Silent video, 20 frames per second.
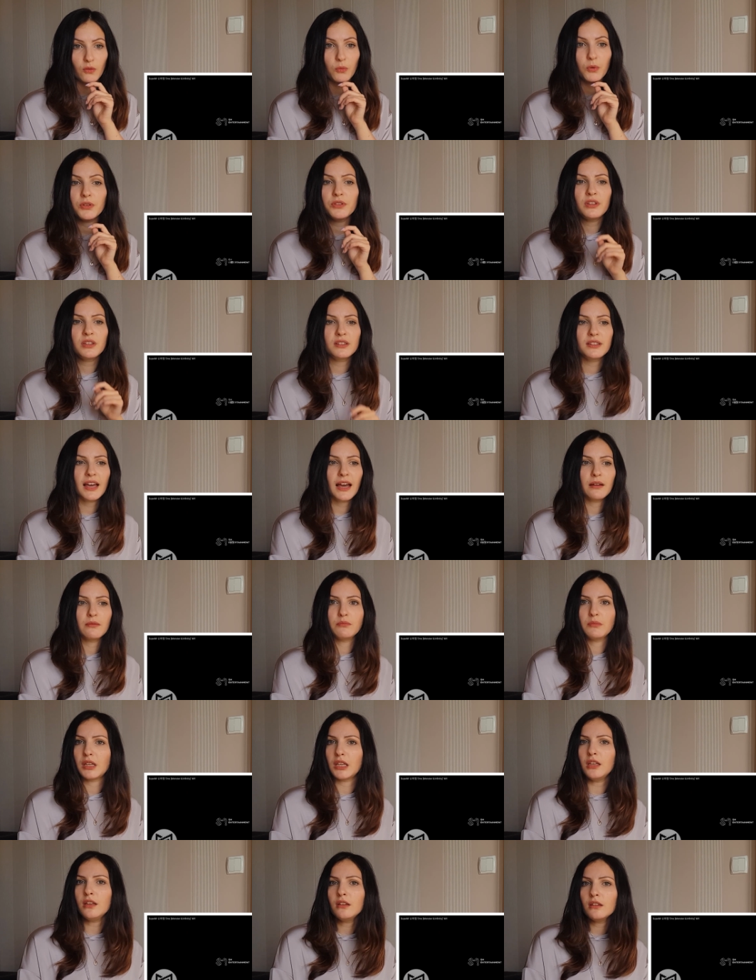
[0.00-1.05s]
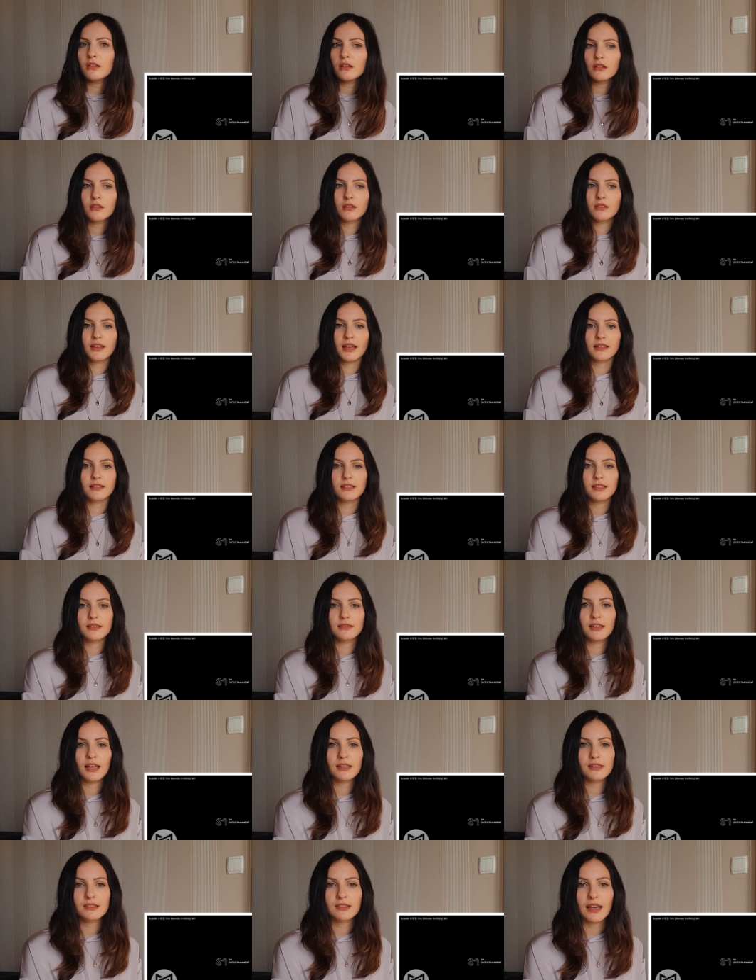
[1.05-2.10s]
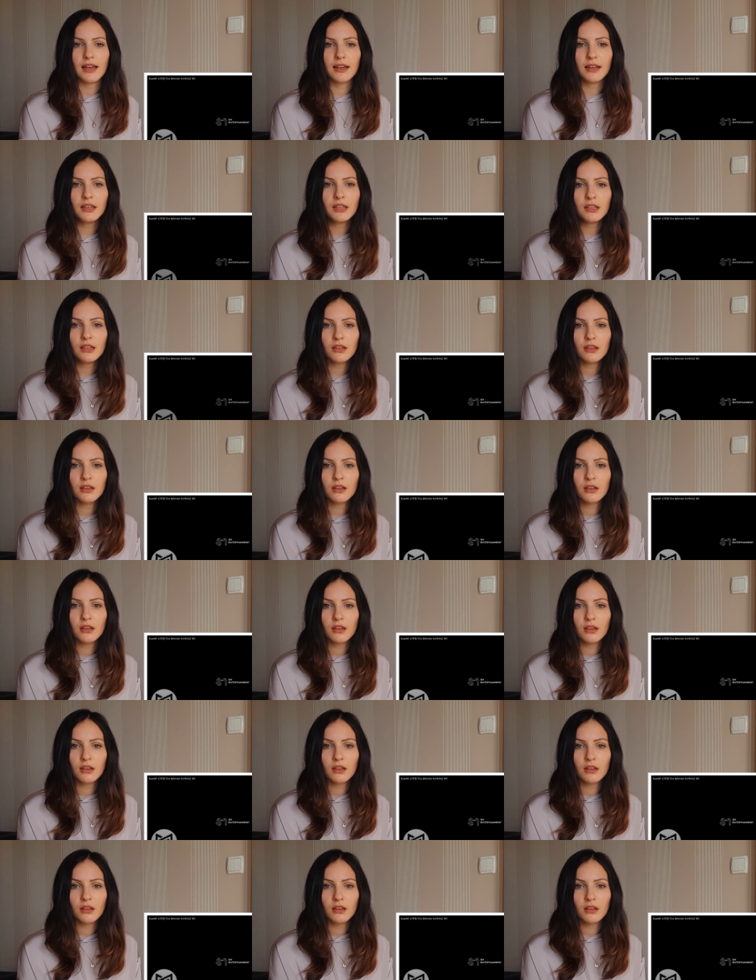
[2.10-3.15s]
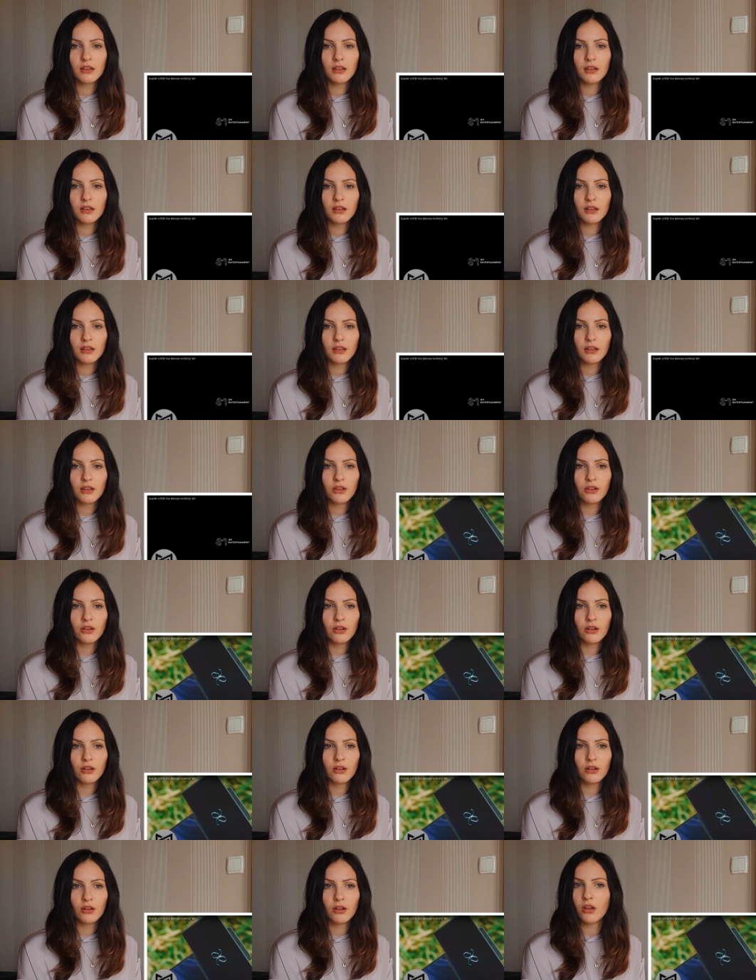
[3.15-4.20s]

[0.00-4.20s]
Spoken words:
What did that mean? That sign here?